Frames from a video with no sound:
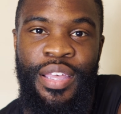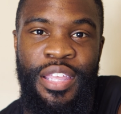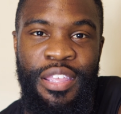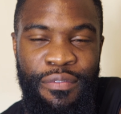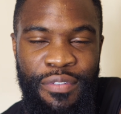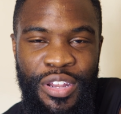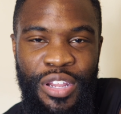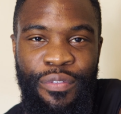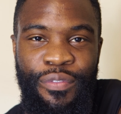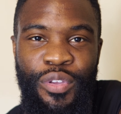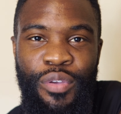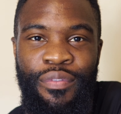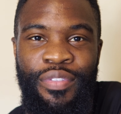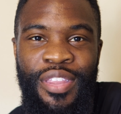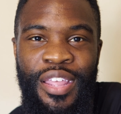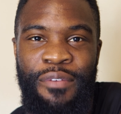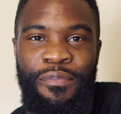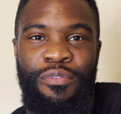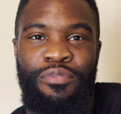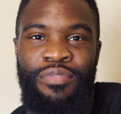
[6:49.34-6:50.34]
Even if you've
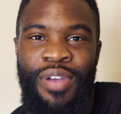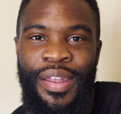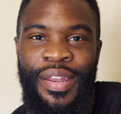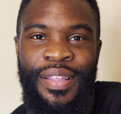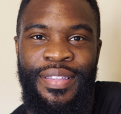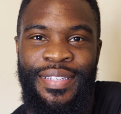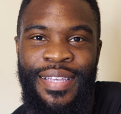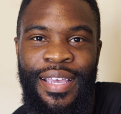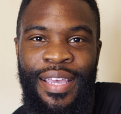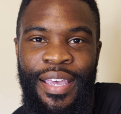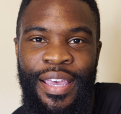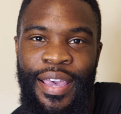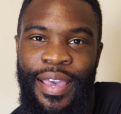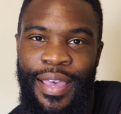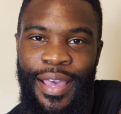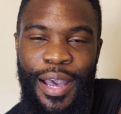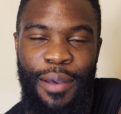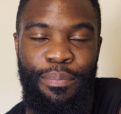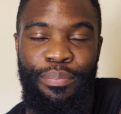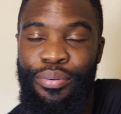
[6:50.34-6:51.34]
never ran a ten
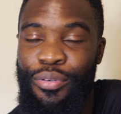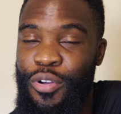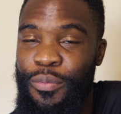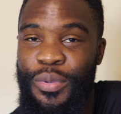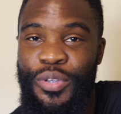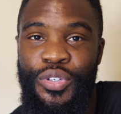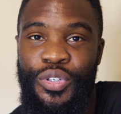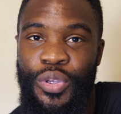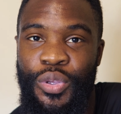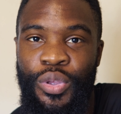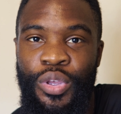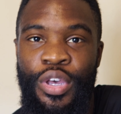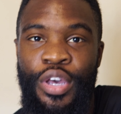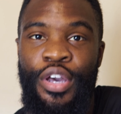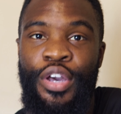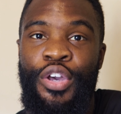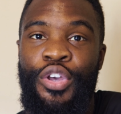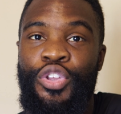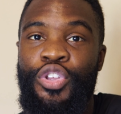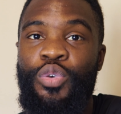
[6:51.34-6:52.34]
K, I promise you,
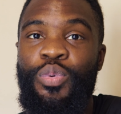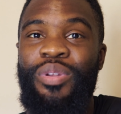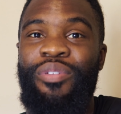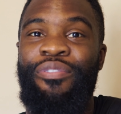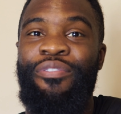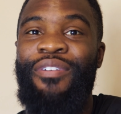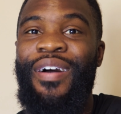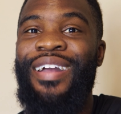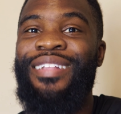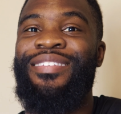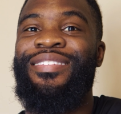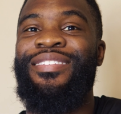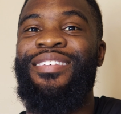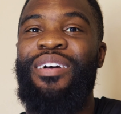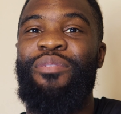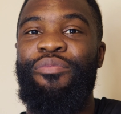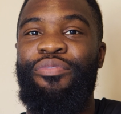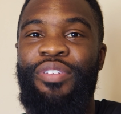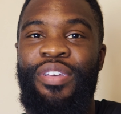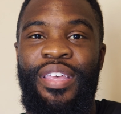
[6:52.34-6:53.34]
you would find
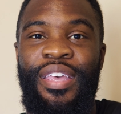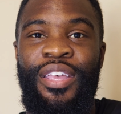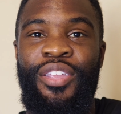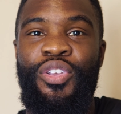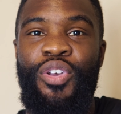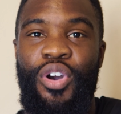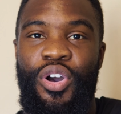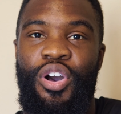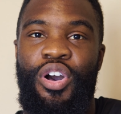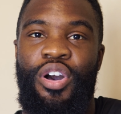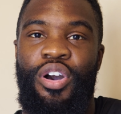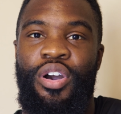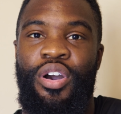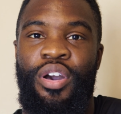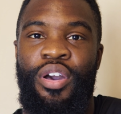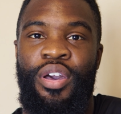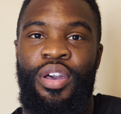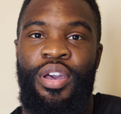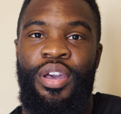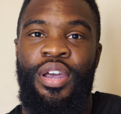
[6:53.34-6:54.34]
something in your heart
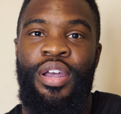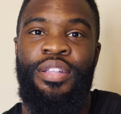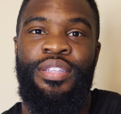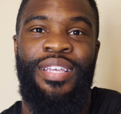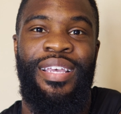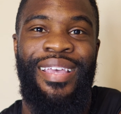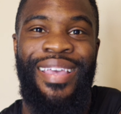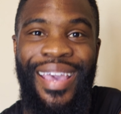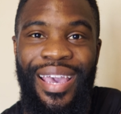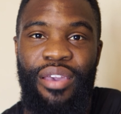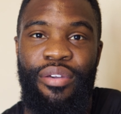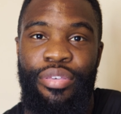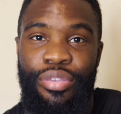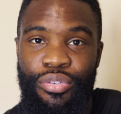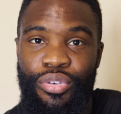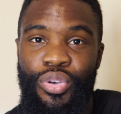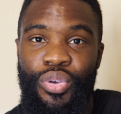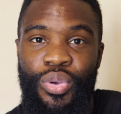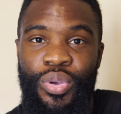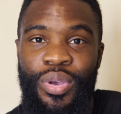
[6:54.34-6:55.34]
to get
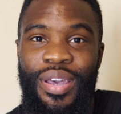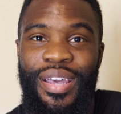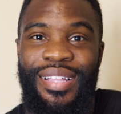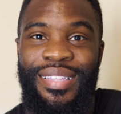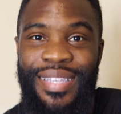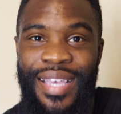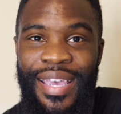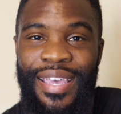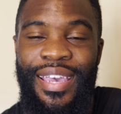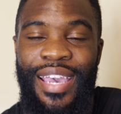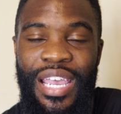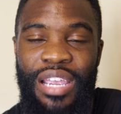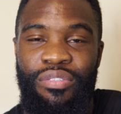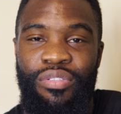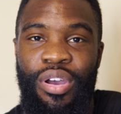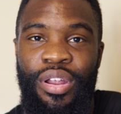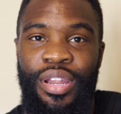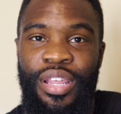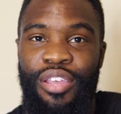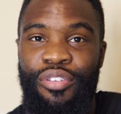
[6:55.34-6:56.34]
through a ten K
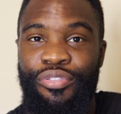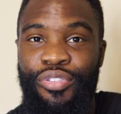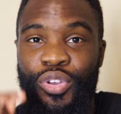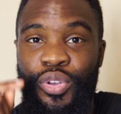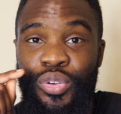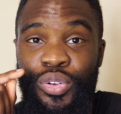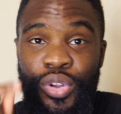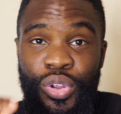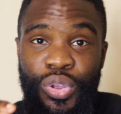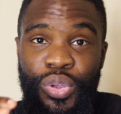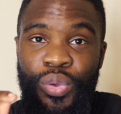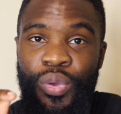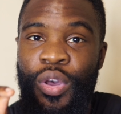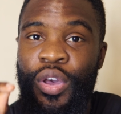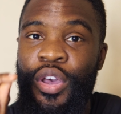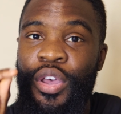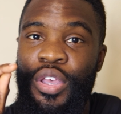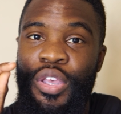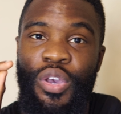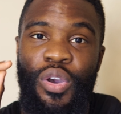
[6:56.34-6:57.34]
run if you knew
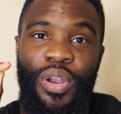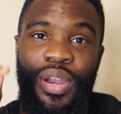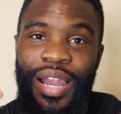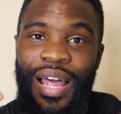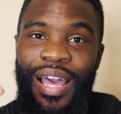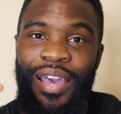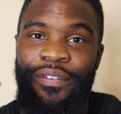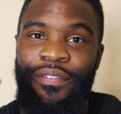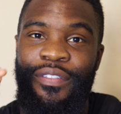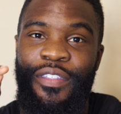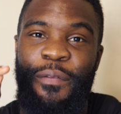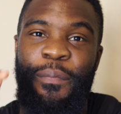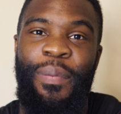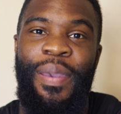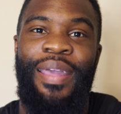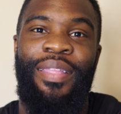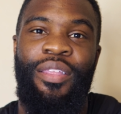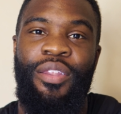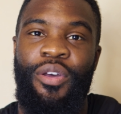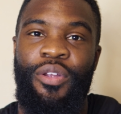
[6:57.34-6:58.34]
your life
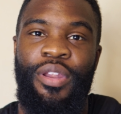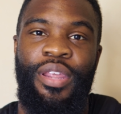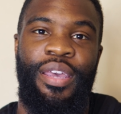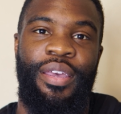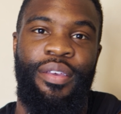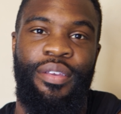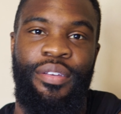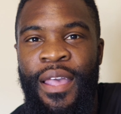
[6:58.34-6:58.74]
depended on it.